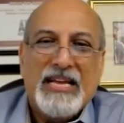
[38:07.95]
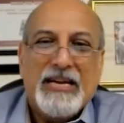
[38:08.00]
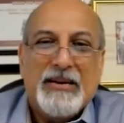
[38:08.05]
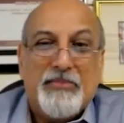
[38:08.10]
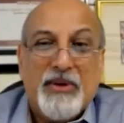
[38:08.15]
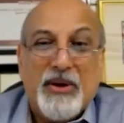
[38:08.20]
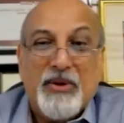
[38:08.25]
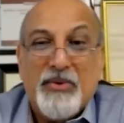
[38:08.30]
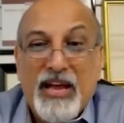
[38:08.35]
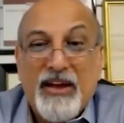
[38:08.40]

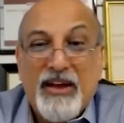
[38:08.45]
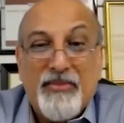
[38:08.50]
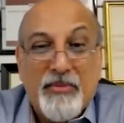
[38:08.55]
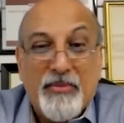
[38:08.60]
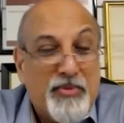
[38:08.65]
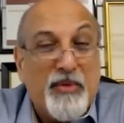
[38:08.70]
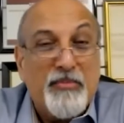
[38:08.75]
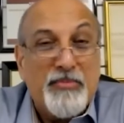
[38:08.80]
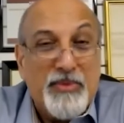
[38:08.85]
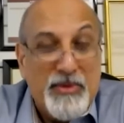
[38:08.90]
But we have a
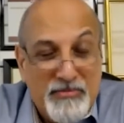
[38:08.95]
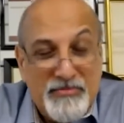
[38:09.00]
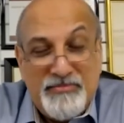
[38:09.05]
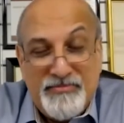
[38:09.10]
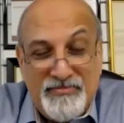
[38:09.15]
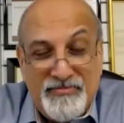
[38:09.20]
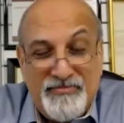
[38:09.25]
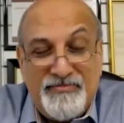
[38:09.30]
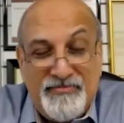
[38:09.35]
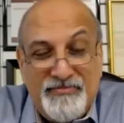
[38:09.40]
problem,
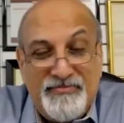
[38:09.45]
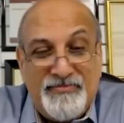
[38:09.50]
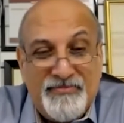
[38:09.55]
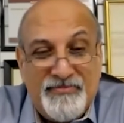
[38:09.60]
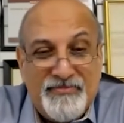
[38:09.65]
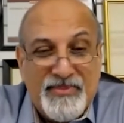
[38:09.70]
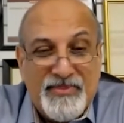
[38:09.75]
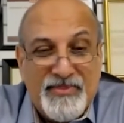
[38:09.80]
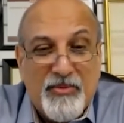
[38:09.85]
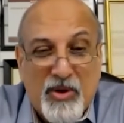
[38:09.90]

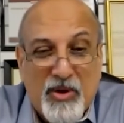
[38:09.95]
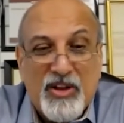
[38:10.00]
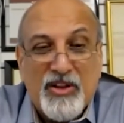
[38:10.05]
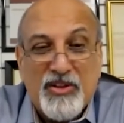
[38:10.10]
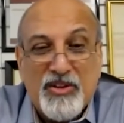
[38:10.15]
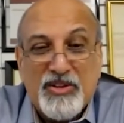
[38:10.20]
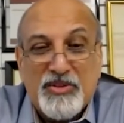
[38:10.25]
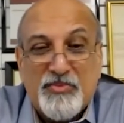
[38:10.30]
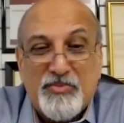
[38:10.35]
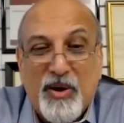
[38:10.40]
and one of
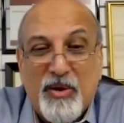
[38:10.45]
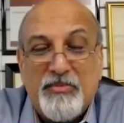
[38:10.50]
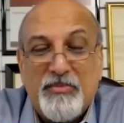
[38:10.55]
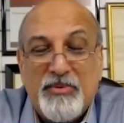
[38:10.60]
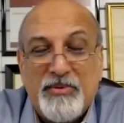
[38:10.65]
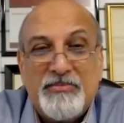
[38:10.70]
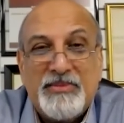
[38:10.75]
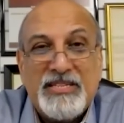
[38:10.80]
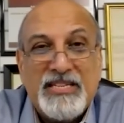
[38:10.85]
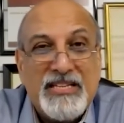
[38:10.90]
those
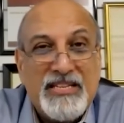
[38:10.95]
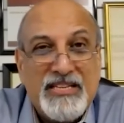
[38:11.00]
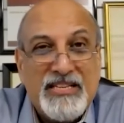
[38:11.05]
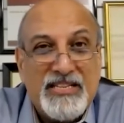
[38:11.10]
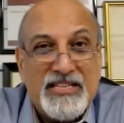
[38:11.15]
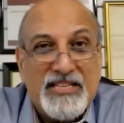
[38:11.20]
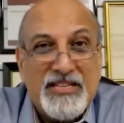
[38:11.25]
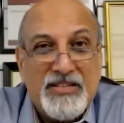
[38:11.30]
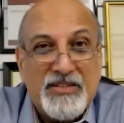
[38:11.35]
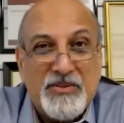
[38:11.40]
problems, and
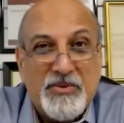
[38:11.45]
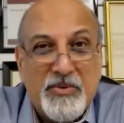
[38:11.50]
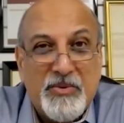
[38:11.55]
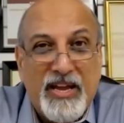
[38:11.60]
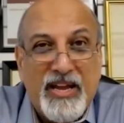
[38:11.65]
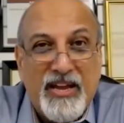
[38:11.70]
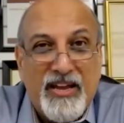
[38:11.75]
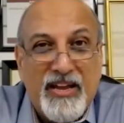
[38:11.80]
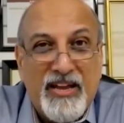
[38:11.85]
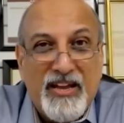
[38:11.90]
this is
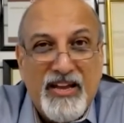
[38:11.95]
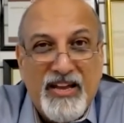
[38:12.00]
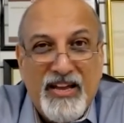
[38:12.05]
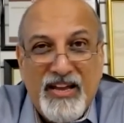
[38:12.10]
where